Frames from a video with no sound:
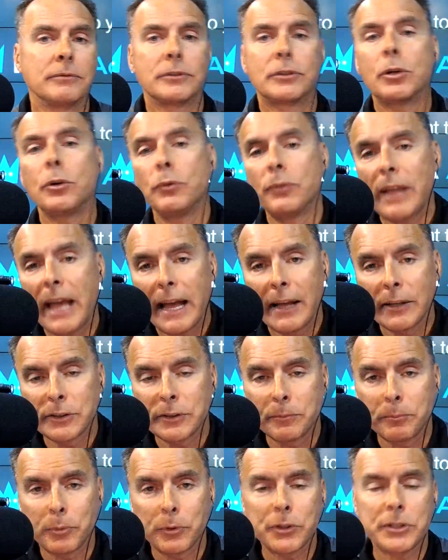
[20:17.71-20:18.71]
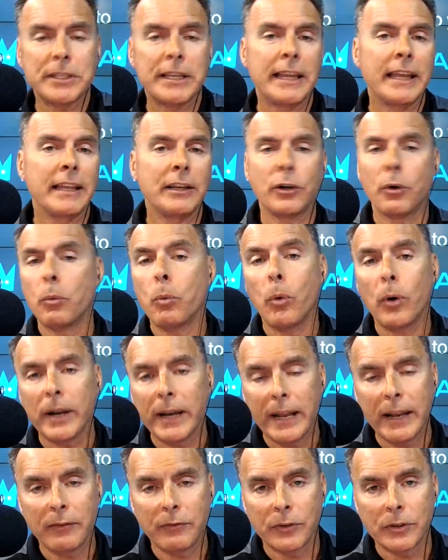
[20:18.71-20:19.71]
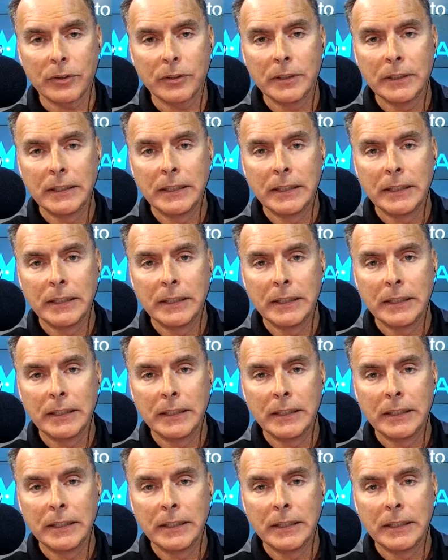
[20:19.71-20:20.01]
2,000%, you know, whatever.